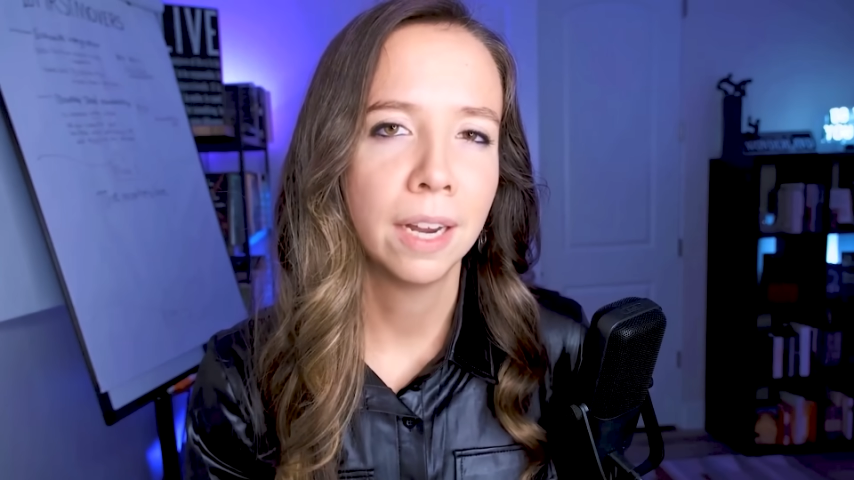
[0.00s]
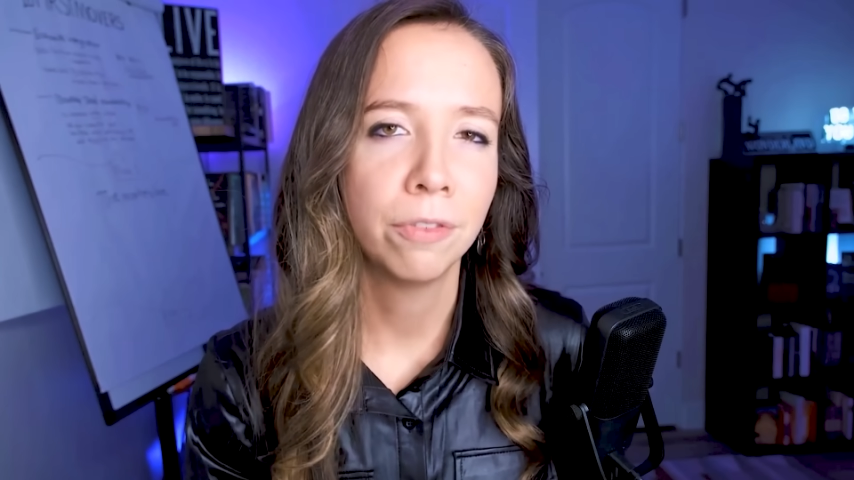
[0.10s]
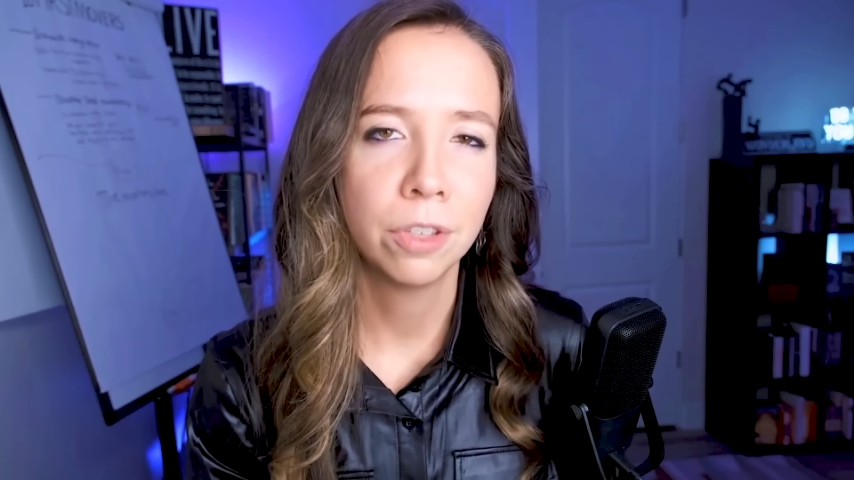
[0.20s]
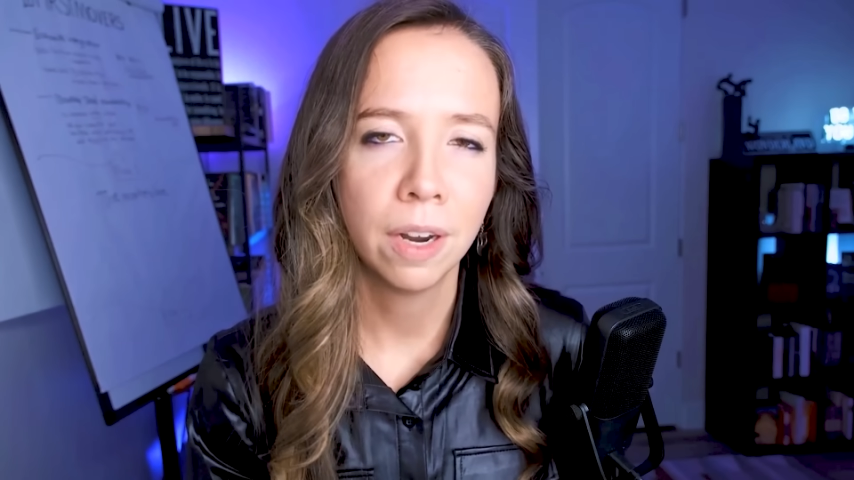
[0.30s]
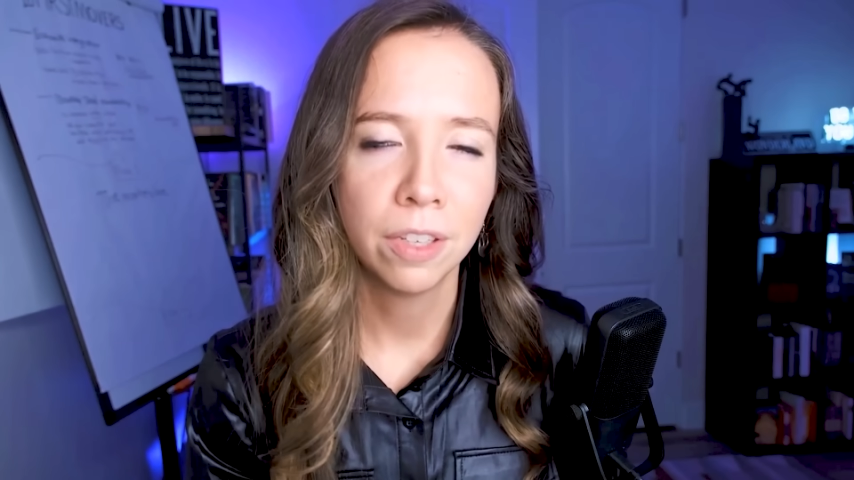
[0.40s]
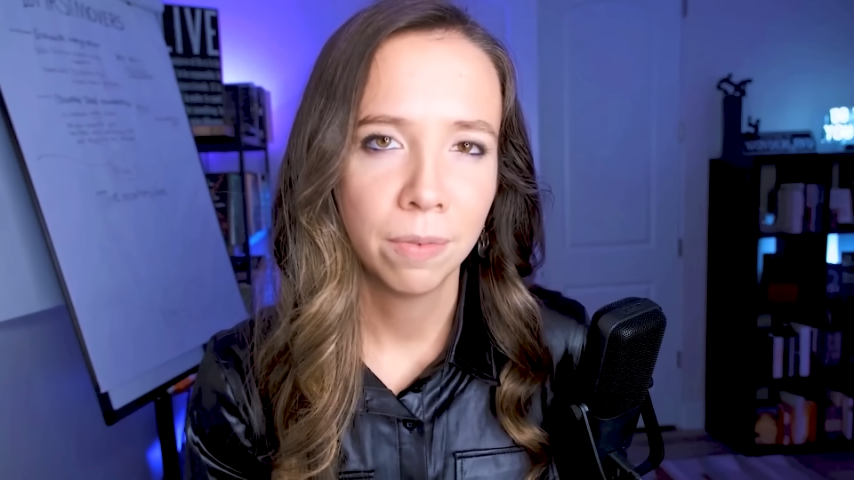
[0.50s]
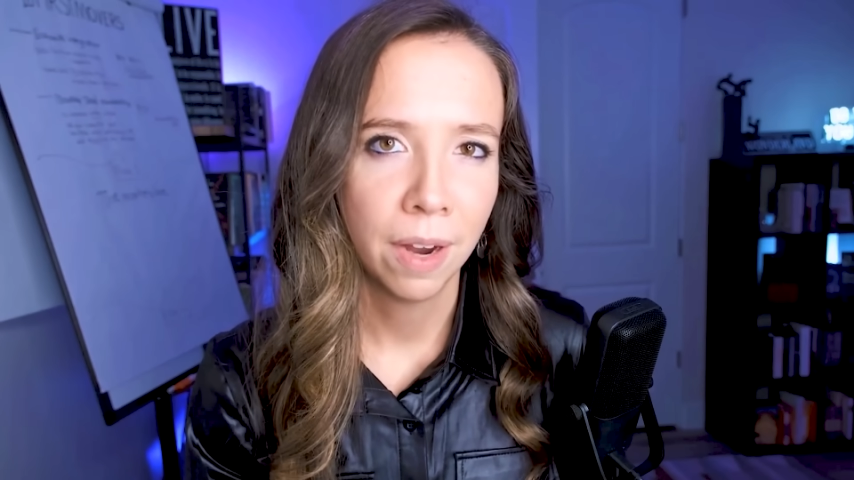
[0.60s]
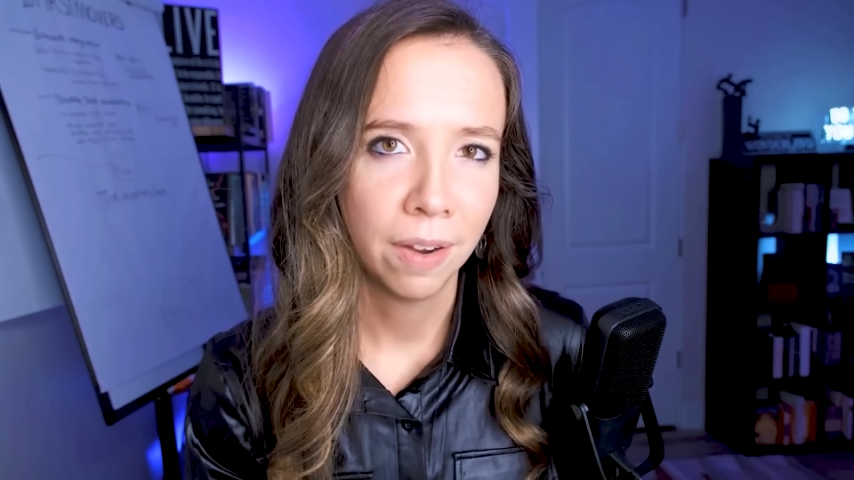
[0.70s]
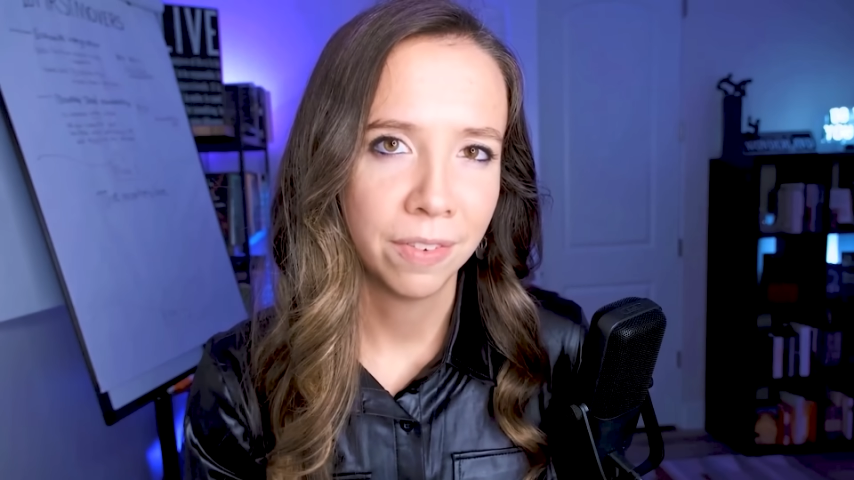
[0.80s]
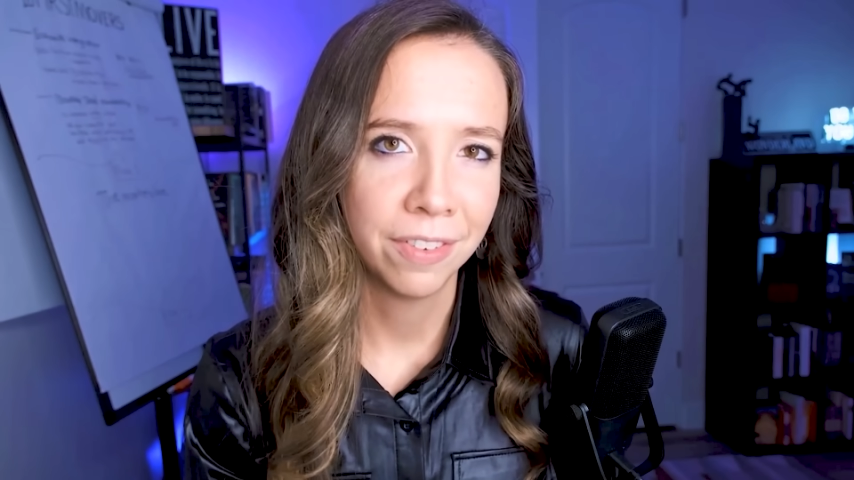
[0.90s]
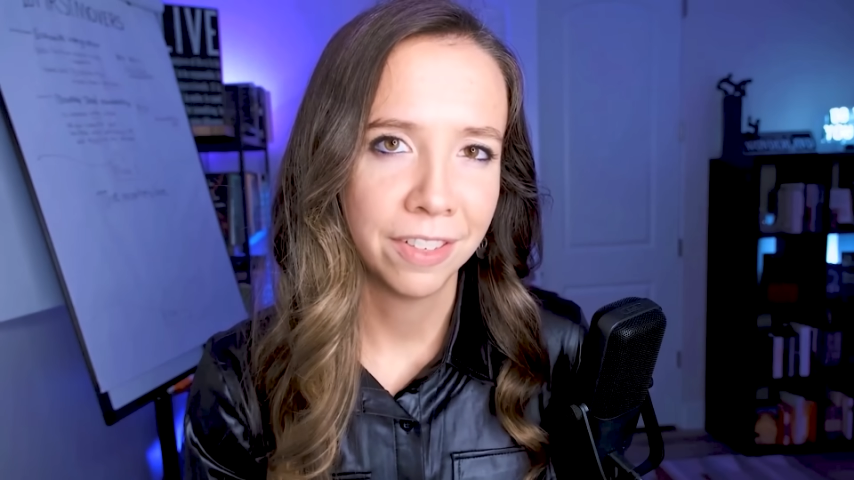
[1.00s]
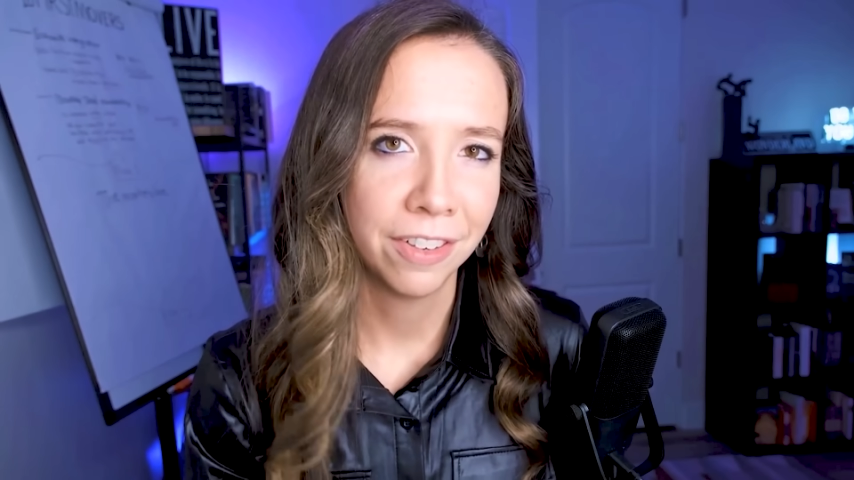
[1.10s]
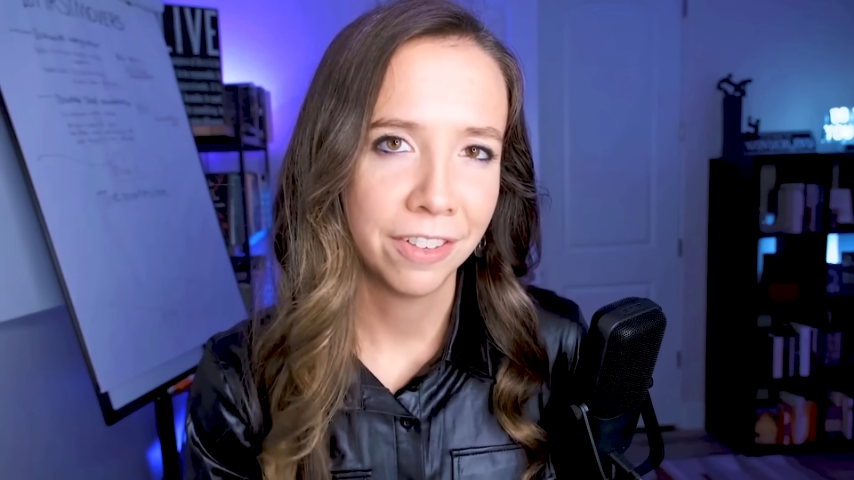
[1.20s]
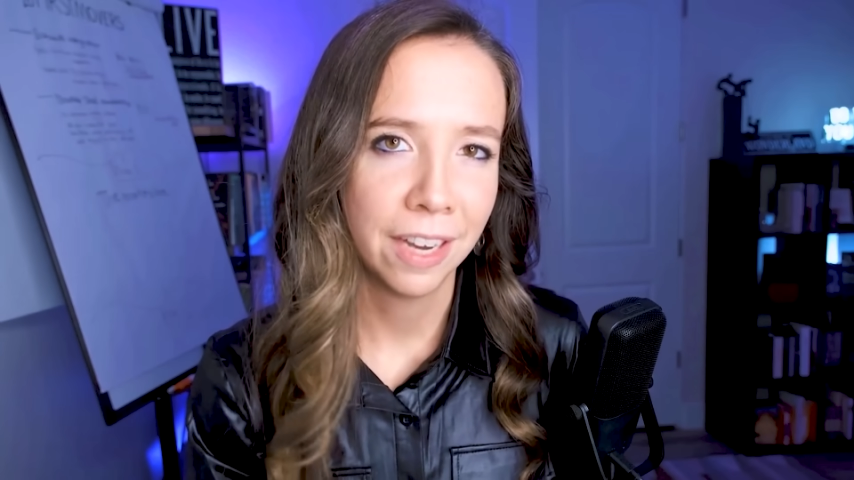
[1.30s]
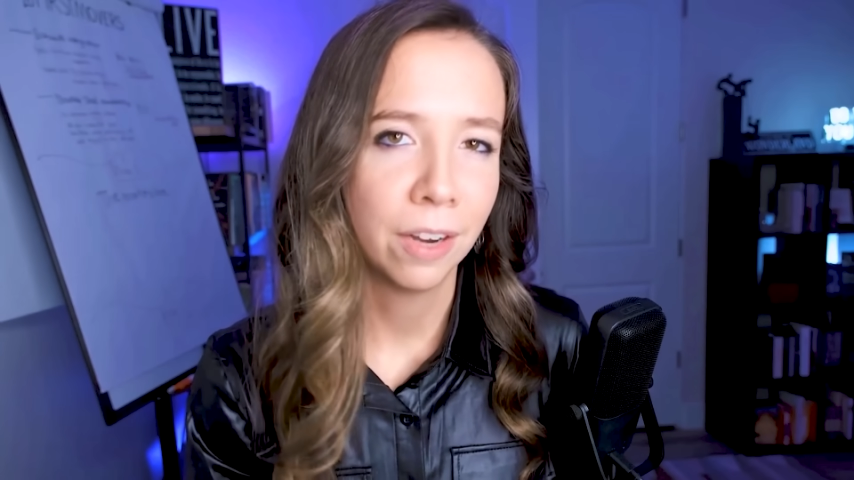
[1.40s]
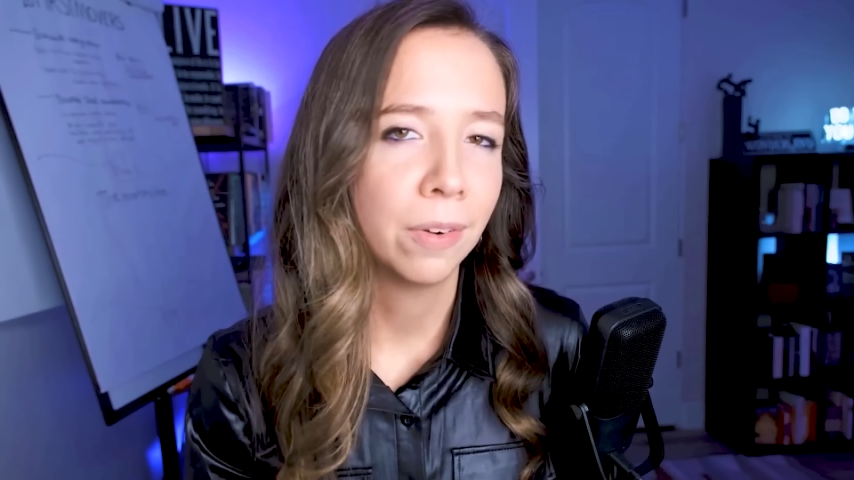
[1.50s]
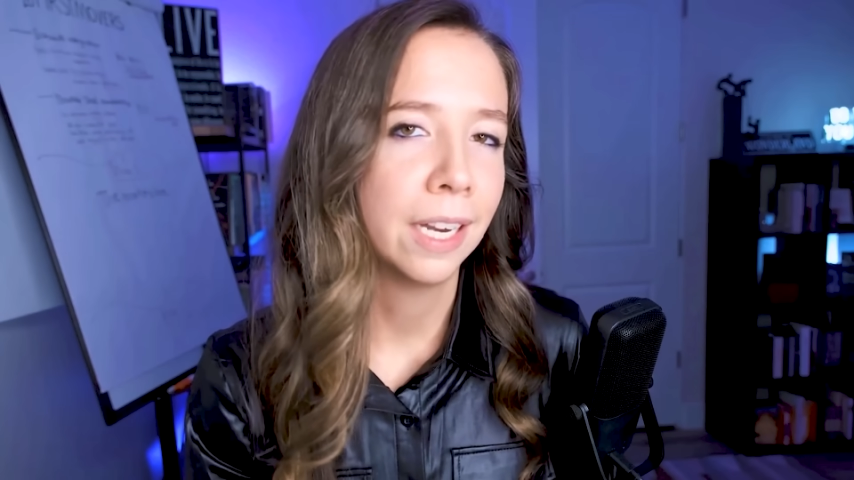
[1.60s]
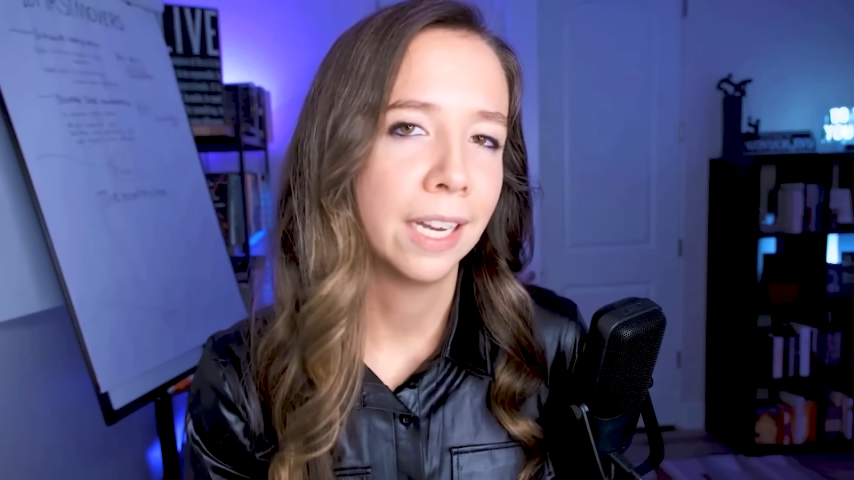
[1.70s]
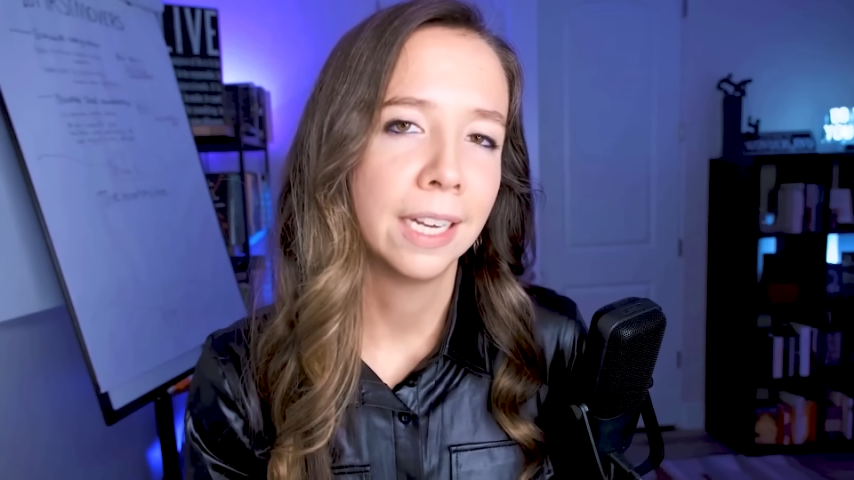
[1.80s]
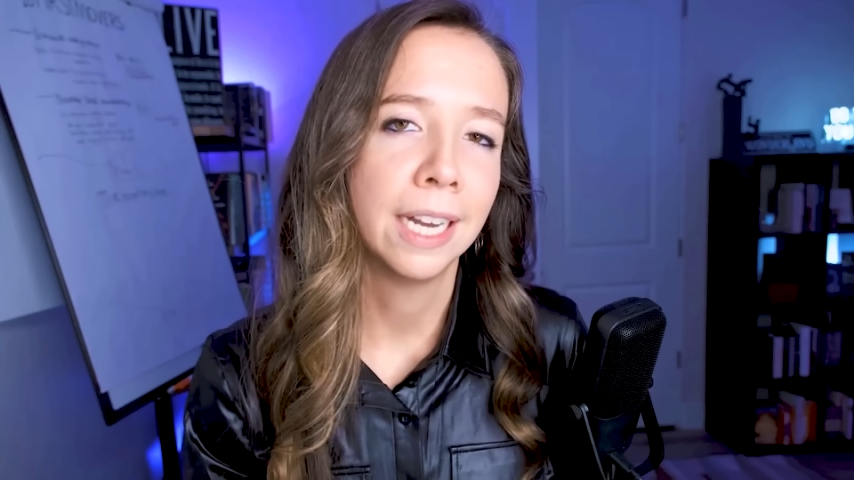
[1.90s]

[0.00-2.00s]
I've talked about that's accelerating